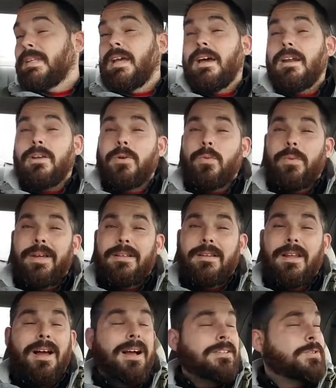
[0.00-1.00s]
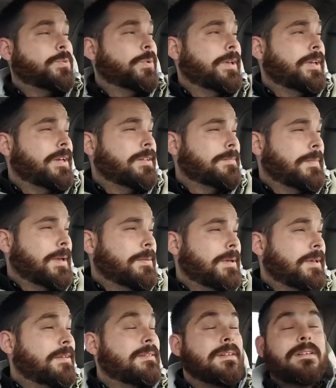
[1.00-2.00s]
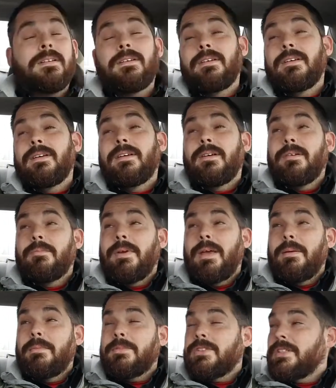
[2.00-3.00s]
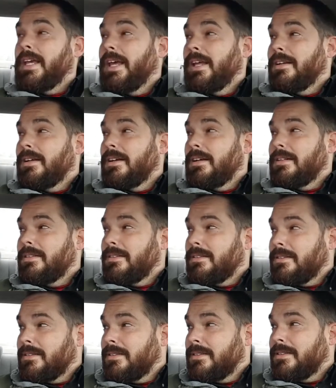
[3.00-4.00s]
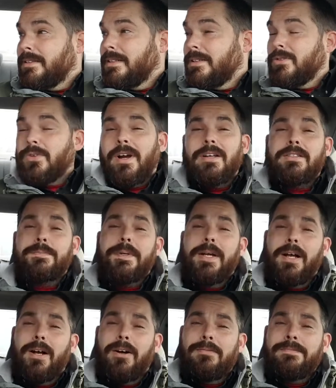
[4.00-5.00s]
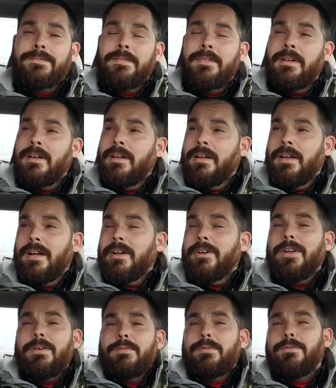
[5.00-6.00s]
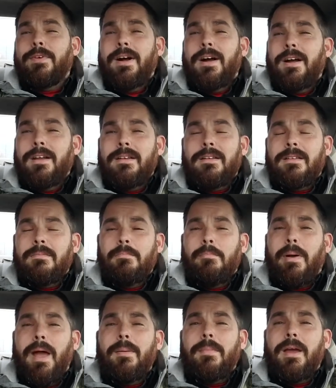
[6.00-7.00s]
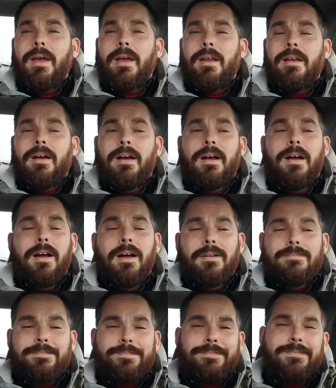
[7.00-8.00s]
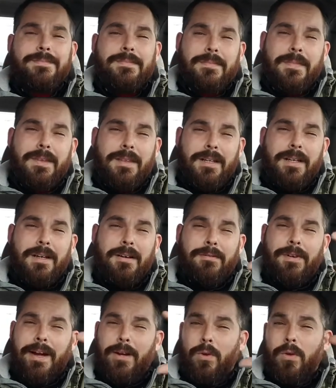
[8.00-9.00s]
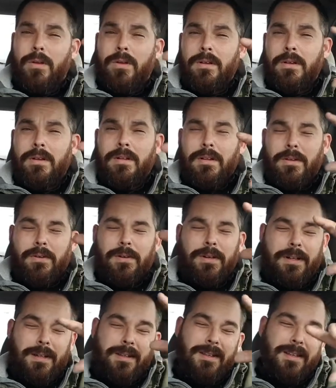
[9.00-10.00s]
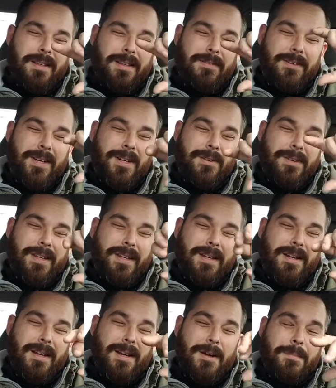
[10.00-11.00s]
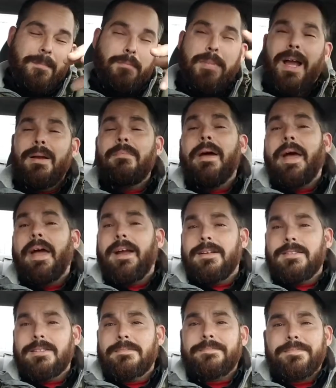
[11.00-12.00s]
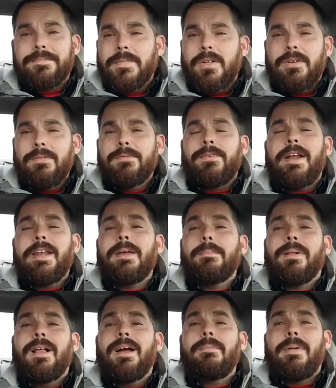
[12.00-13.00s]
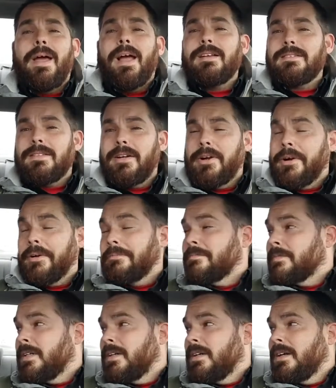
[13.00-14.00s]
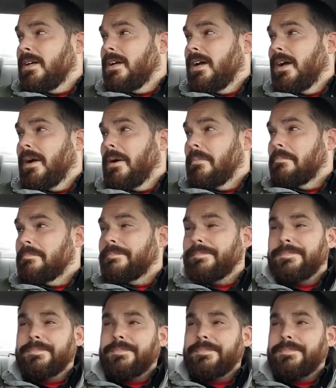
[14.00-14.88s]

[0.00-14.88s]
had a good week last week. Maybe, maybe I'm just hitting a dry spell. Couldn't even find Batman, uh, the vinyl, or not the vinyl, the uh, blind bags. Couldn't even find any blind bags there. Um,